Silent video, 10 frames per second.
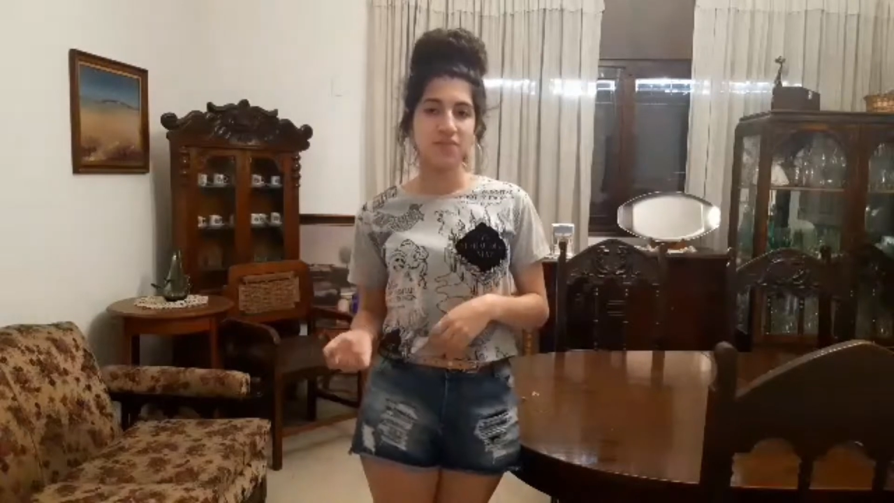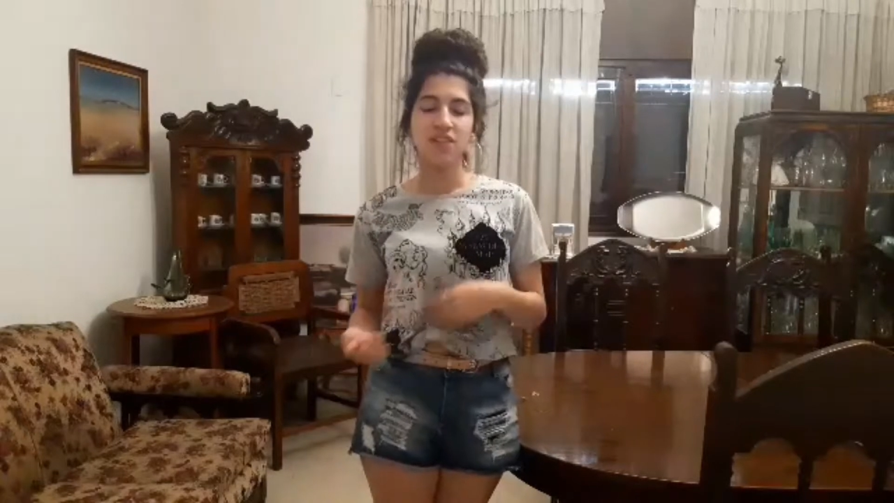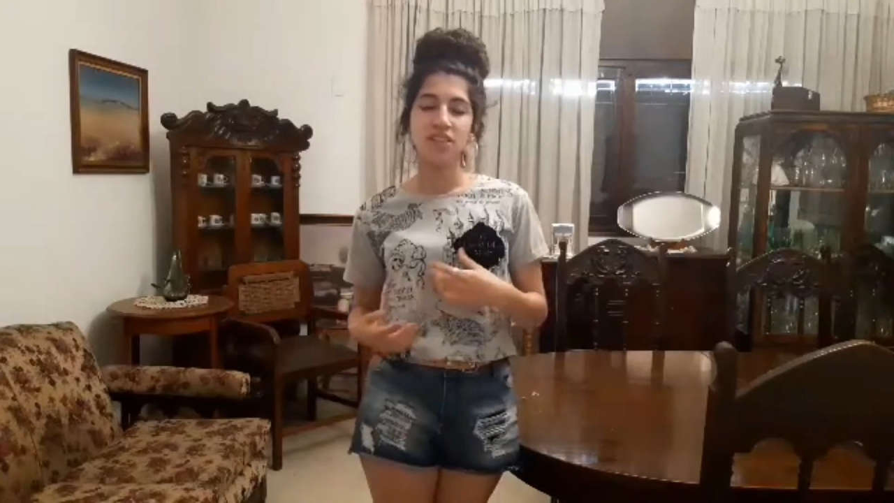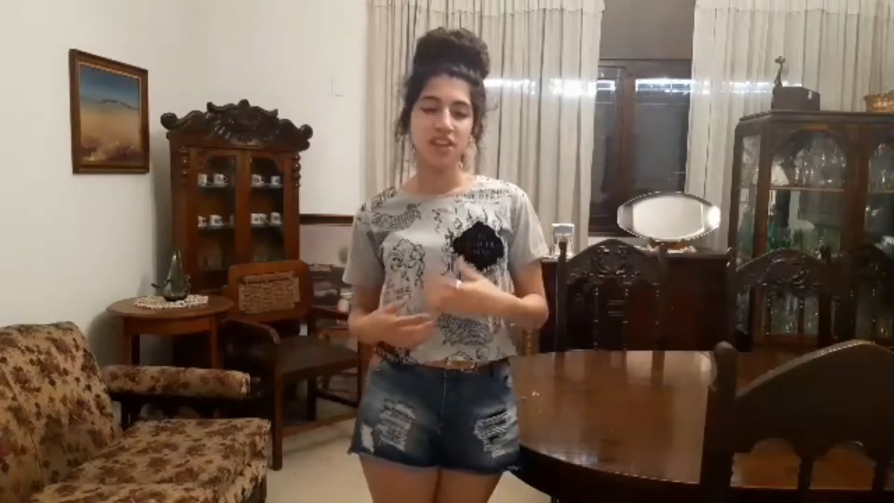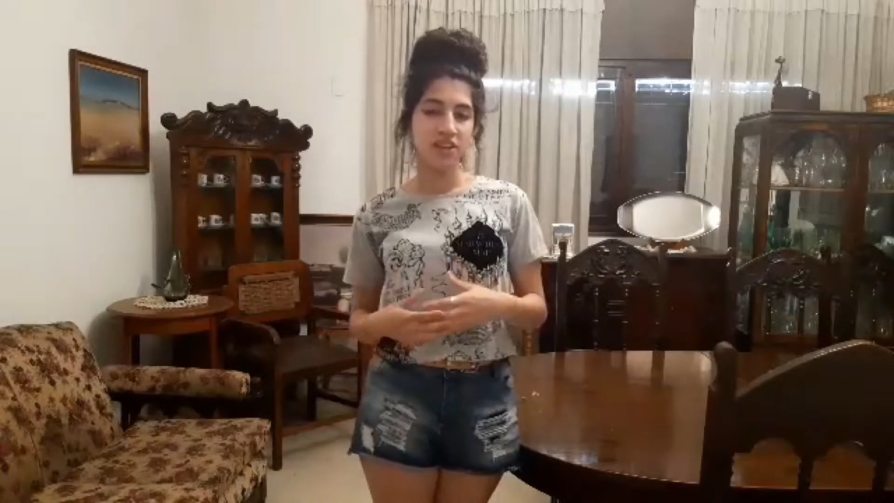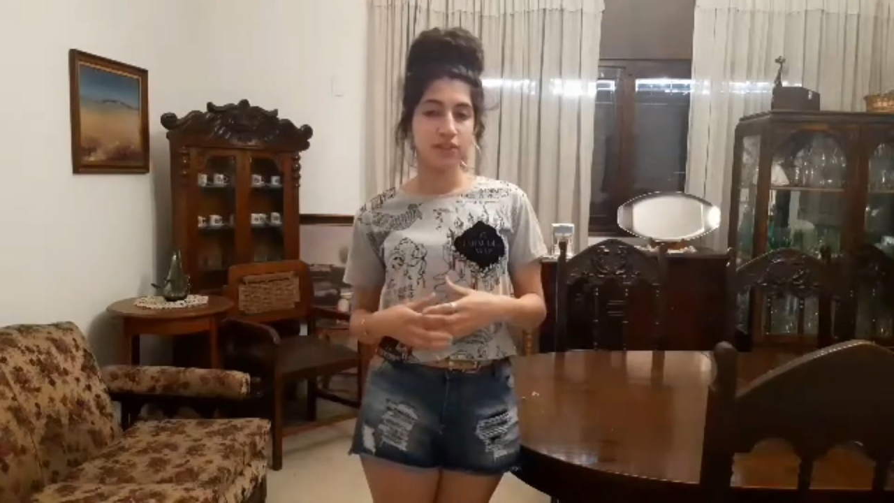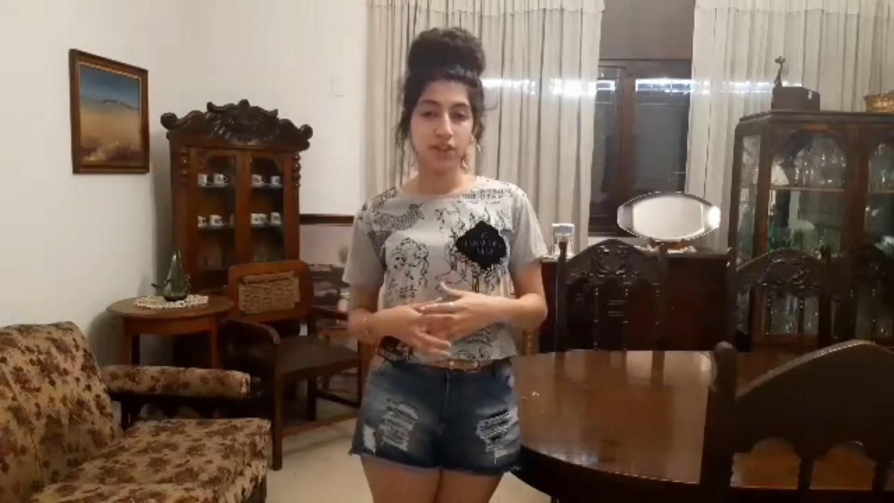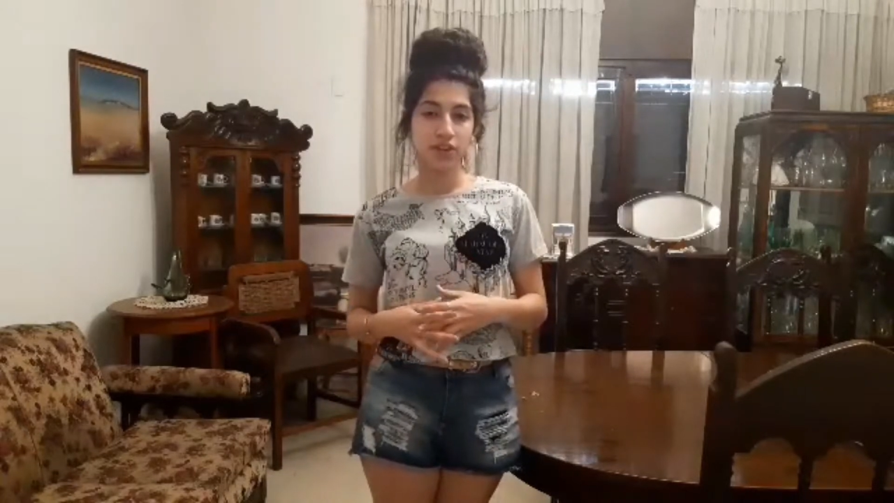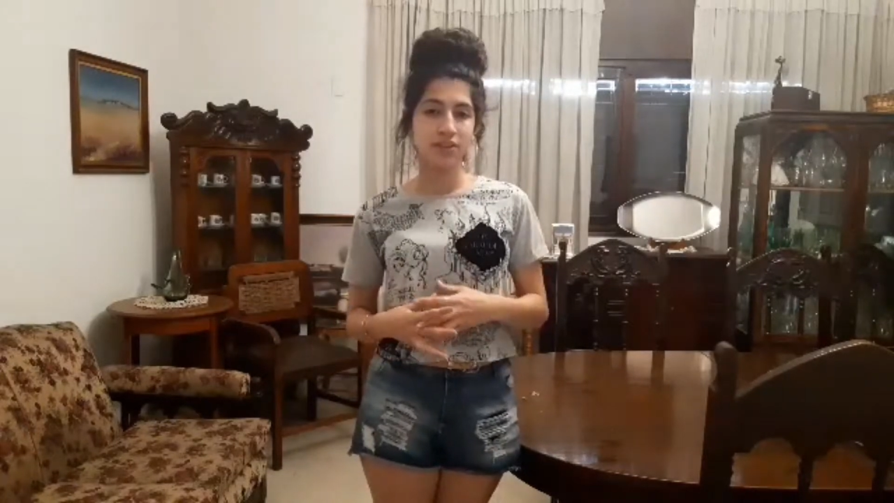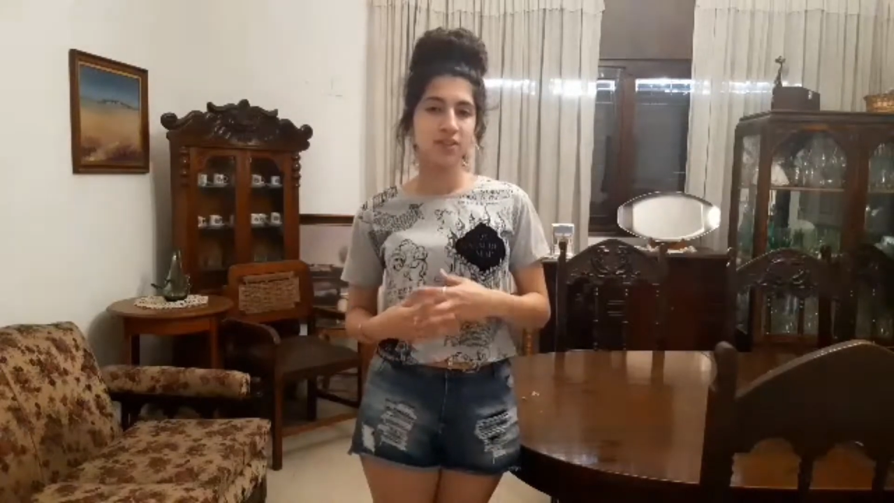They never
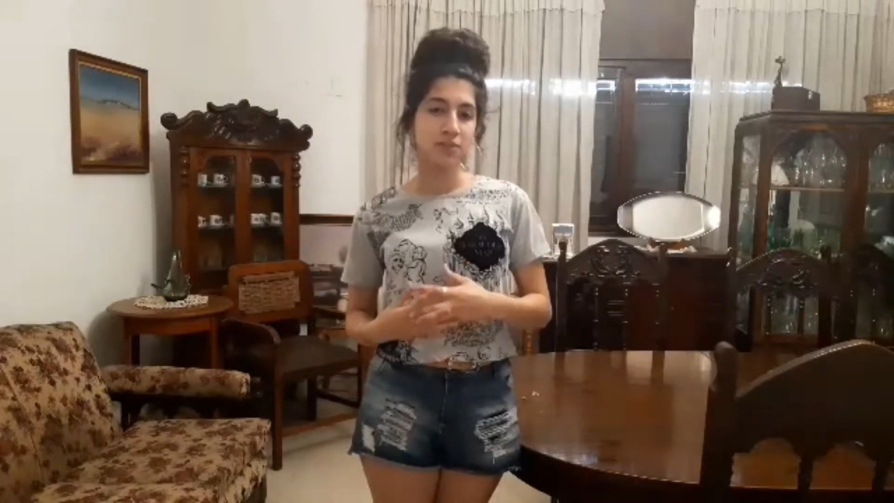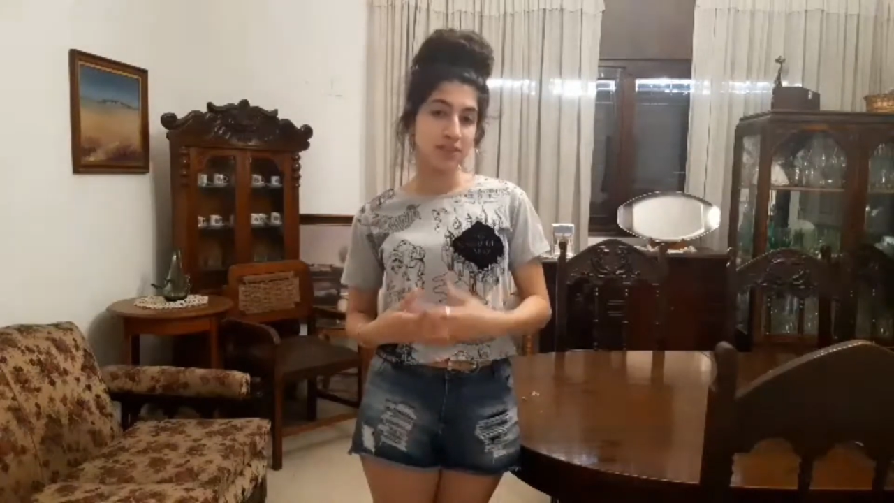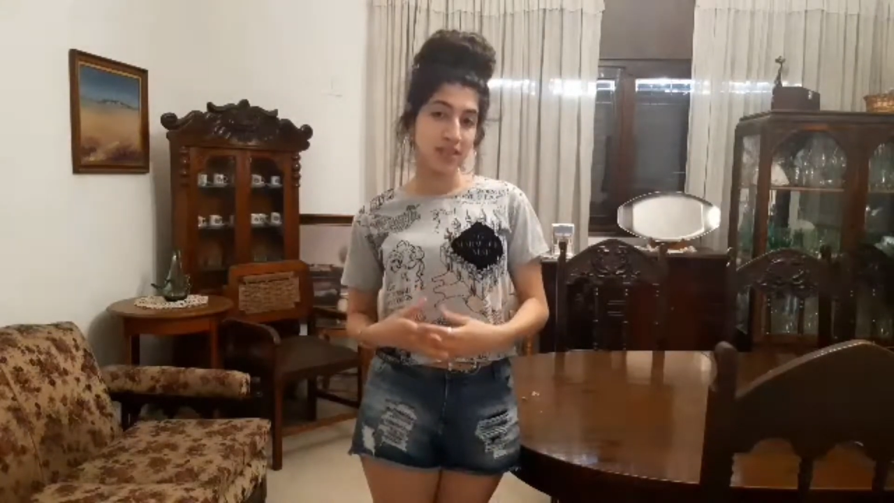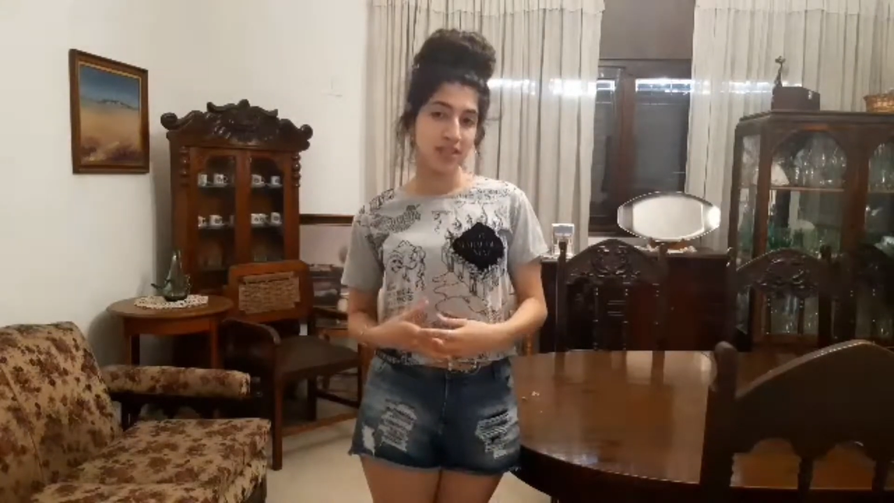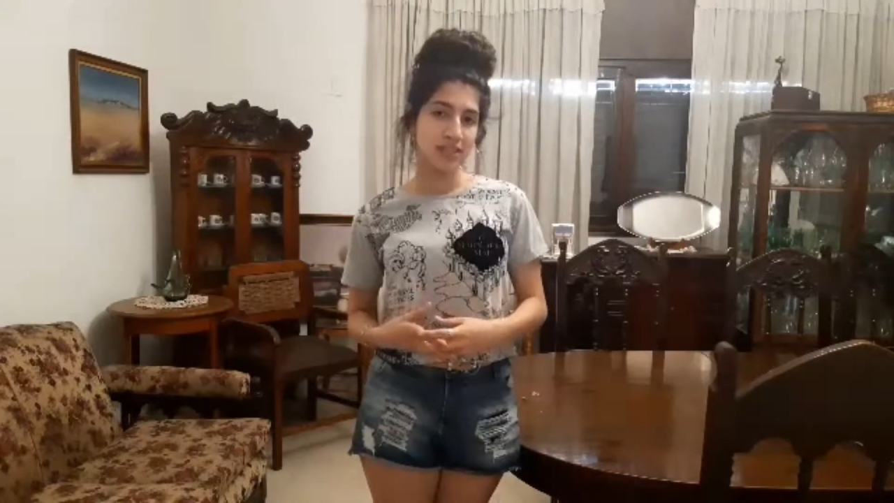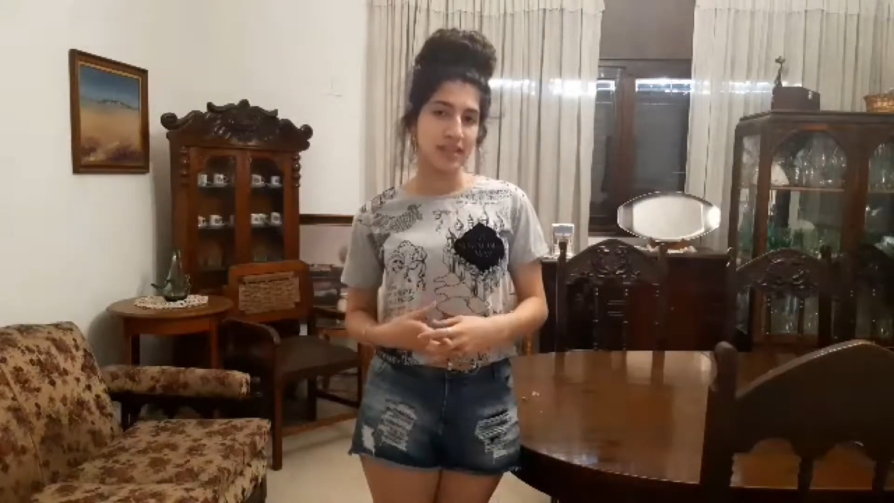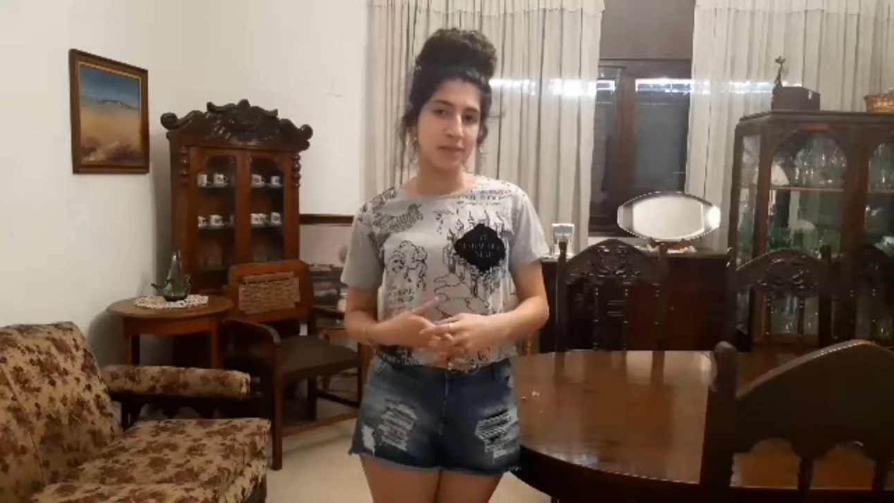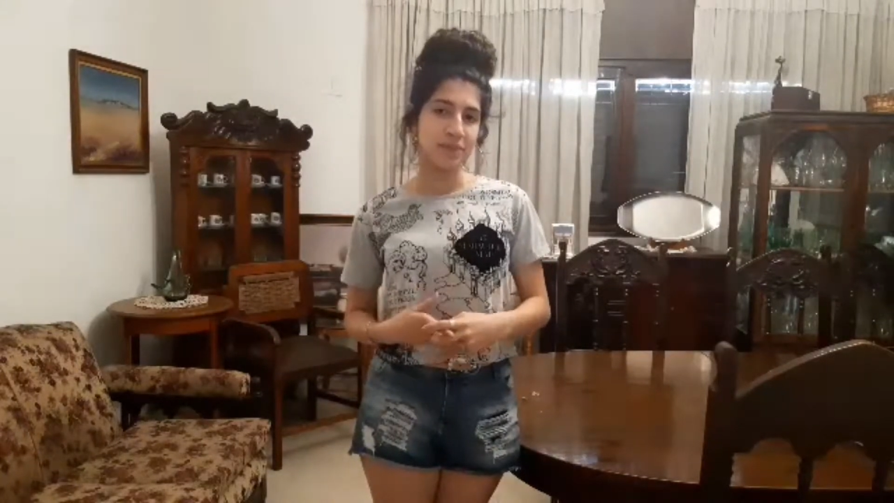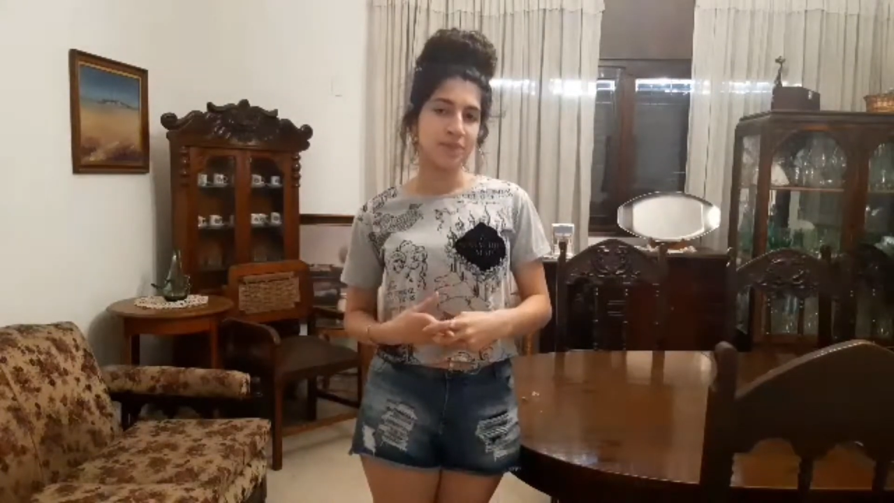occur simultaneously.